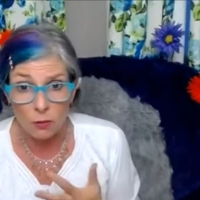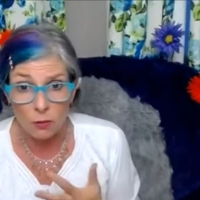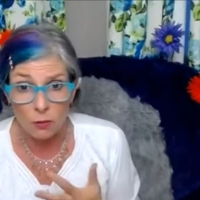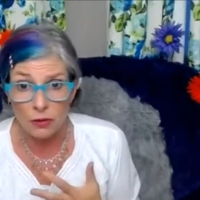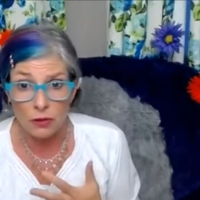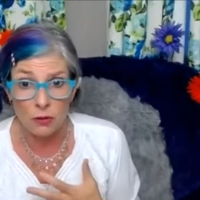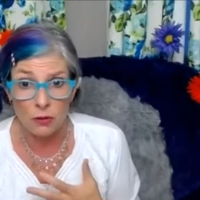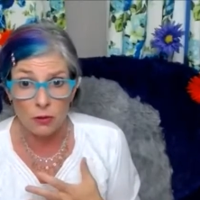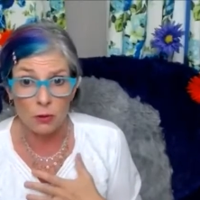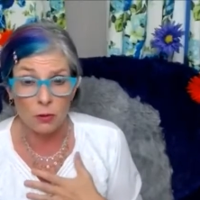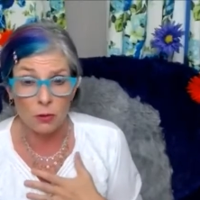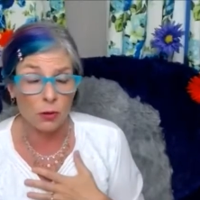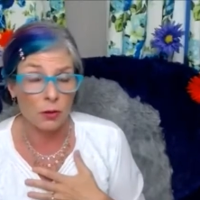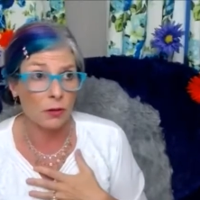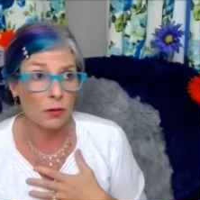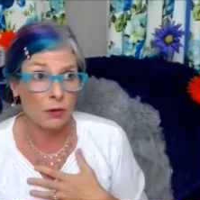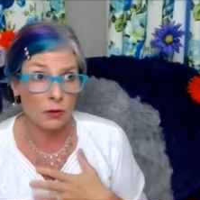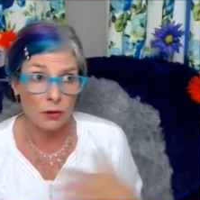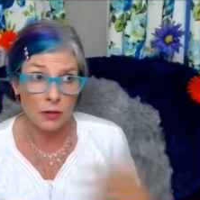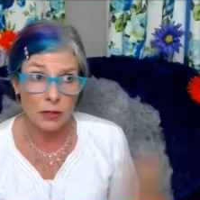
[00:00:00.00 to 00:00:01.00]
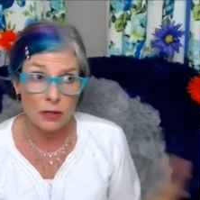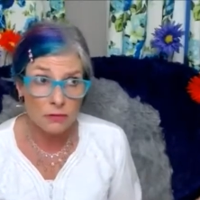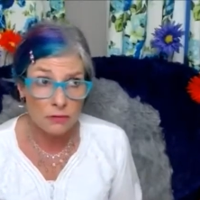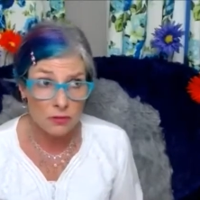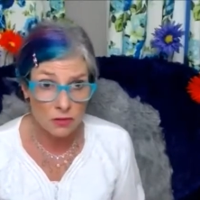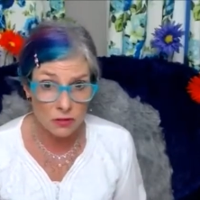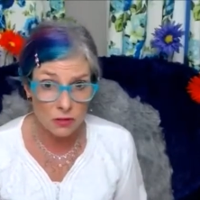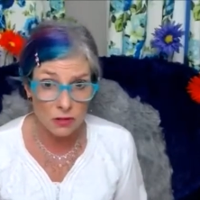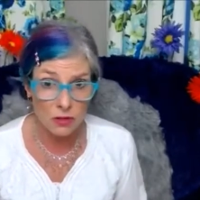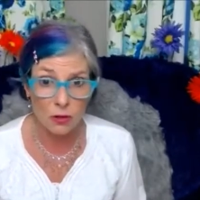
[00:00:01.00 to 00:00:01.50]
with you or you're
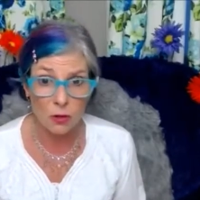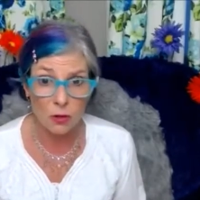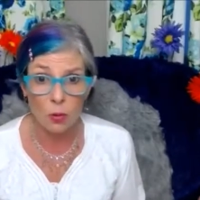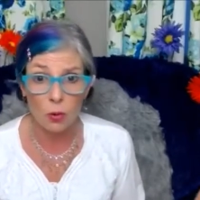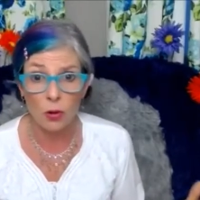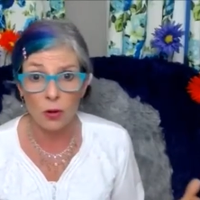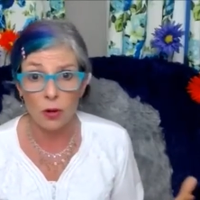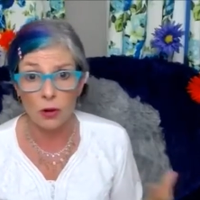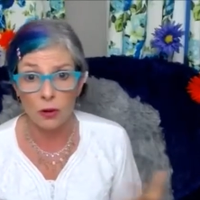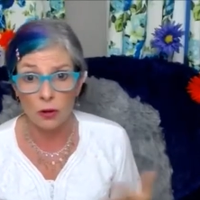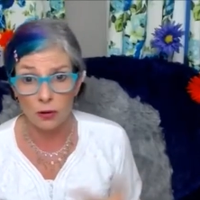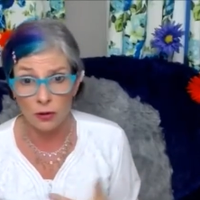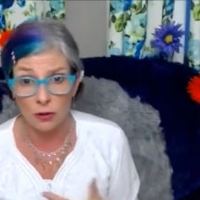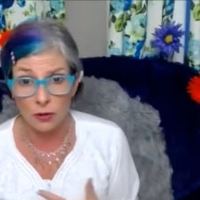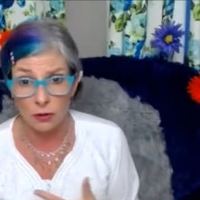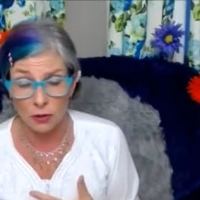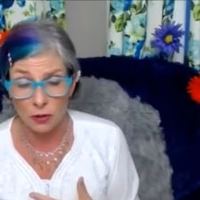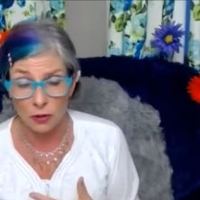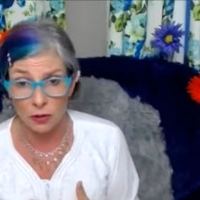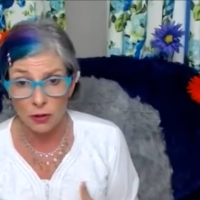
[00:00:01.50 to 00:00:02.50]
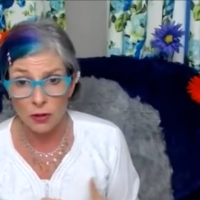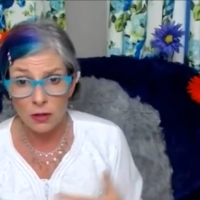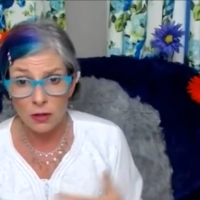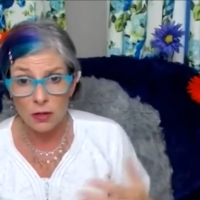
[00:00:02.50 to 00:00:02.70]
insecure or you're